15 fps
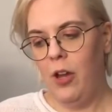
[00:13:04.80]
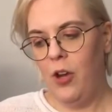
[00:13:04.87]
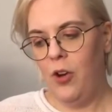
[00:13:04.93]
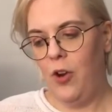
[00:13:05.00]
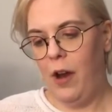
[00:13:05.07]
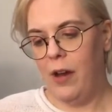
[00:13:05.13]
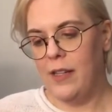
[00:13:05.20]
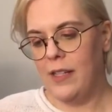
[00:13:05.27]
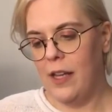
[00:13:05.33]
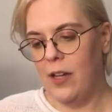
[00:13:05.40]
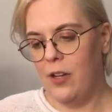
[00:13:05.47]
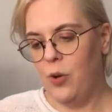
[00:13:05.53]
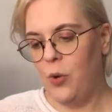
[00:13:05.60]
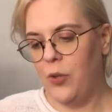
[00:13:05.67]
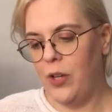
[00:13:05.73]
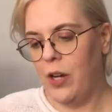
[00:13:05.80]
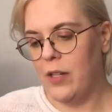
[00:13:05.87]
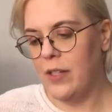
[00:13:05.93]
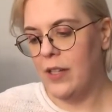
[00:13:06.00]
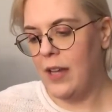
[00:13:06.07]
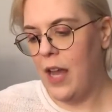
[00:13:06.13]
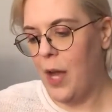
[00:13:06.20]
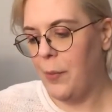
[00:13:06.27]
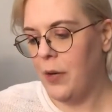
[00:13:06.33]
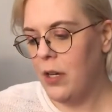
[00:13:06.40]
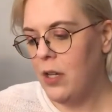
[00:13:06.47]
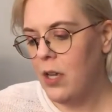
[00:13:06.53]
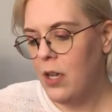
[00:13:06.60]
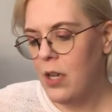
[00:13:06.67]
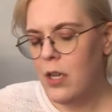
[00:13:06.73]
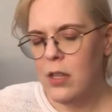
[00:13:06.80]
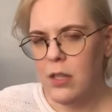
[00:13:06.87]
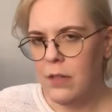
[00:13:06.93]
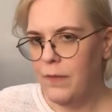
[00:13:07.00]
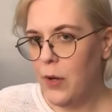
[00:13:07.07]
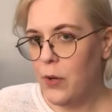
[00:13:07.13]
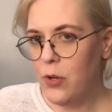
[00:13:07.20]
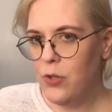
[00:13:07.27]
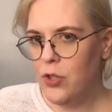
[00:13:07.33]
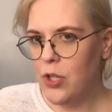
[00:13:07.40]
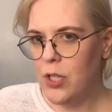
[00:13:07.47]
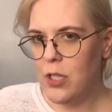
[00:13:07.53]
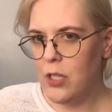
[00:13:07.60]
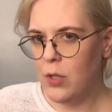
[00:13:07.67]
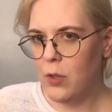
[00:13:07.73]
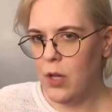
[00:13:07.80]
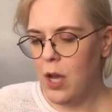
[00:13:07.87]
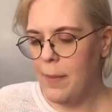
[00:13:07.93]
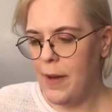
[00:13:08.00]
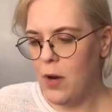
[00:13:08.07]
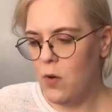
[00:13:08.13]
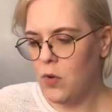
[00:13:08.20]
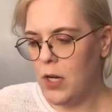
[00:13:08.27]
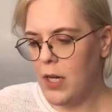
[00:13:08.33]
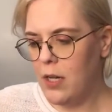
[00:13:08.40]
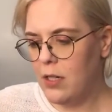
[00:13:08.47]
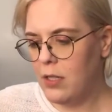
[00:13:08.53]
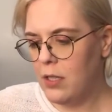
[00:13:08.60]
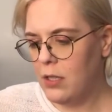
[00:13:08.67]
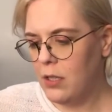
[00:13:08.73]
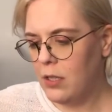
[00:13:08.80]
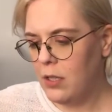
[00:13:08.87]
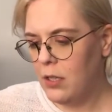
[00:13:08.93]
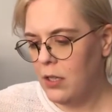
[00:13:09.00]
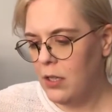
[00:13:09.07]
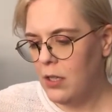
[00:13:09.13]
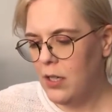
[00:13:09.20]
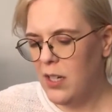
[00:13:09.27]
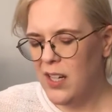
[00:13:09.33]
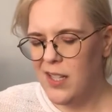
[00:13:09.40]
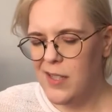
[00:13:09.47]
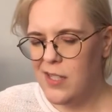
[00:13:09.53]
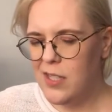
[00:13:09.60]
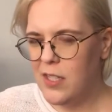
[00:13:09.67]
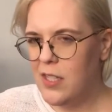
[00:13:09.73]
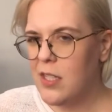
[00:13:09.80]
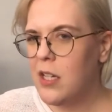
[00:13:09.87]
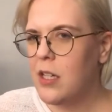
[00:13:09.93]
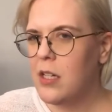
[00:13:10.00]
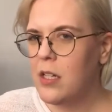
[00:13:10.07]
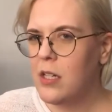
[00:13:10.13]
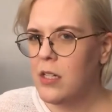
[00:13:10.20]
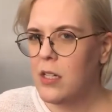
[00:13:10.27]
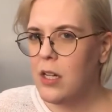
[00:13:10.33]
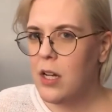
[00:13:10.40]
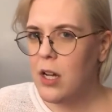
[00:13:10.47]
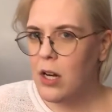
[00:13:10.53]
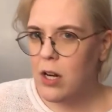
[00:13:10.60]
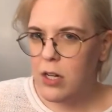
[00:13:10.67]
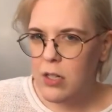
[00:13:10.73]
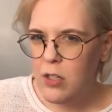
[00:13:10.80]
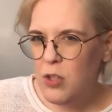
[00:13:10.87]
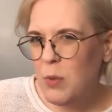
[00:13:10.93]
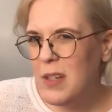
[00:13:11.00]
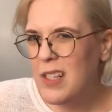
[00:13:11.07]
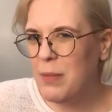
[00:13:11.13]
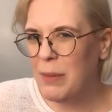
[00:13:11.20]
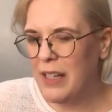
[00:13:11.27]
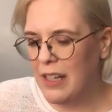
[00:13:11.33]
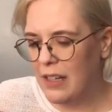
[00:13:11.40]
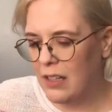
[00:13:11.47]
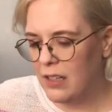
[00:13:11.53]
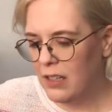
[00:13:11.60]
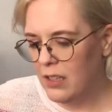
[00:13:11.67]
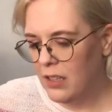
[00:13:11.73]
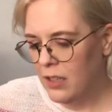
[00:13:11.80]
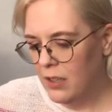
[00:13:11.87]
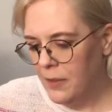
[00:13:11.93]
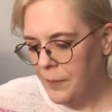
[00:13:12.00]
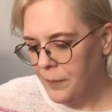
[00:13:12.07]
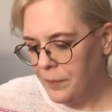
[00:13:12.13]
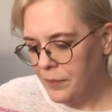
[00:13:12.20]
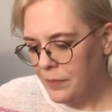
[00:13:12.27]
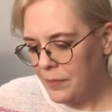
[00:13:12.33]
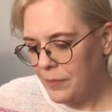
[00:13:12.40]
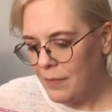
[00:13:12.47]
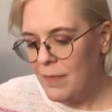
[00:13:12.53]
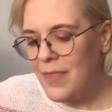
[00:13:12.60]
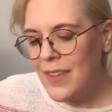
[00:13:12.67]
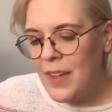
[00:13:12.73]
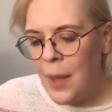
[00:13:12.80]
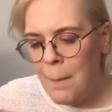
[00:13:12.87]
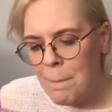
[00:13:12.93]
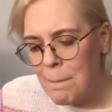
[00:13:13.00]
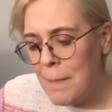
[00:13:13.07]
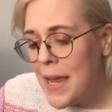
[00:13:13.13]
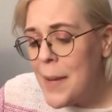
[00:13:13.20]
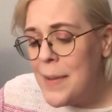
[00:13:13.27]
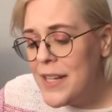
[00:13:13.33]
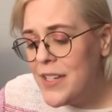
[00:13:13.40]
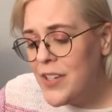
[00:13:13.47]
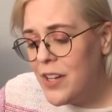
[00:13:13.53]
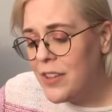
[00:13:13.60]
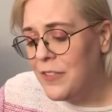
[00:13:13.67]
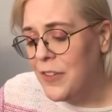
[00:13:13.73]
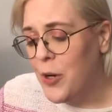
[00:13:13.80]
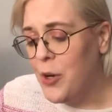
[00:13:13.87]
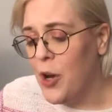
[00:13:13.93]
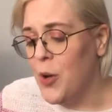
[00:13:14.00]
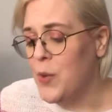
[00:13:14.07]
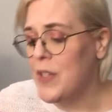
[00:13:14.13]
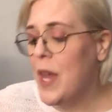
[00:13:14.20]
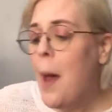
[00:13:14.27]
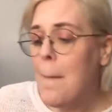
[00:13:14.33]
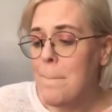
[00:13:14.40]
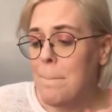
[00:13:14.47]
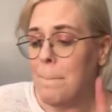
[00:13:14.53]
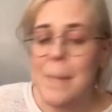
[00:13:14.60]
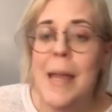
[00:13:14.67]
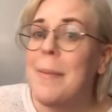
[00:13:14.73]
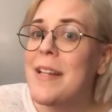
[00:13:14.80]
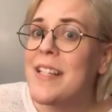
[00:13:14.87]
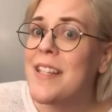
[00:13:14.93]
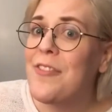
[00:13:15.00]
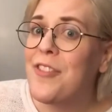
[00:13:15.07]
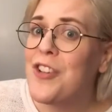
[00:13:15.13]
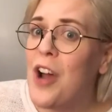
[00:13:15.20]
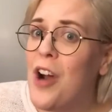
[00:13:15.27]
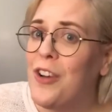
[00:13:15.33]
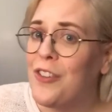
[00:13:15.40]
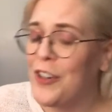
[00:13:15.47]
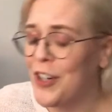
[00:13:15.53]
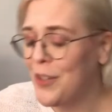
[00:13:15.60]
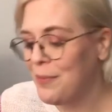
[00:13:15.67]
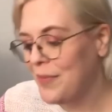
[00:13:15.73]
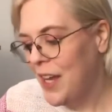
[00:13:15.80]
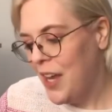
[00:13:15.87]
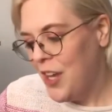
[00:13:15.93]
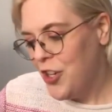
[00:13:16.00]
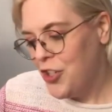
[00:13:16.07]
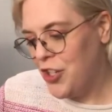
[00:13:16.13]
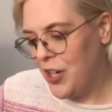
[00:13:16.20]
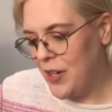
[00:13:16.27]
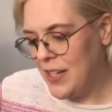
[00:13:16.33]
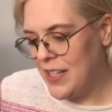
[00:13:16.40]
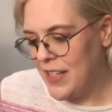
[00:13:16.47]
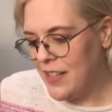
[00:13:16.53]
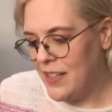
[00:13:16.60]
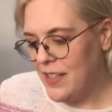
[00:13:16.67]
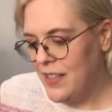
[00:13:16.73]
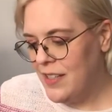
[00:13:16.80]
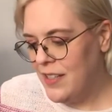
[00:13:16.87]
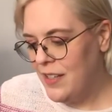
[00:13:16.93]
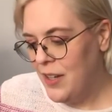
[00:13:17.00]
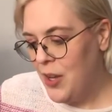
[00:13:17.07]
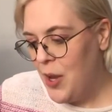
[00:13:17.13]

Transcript: Greg said, holding onto the camera. The photos just don't come out right. It's hard to explain. Maybe it's not the photos, maybe it's the photographer, Sherry teased.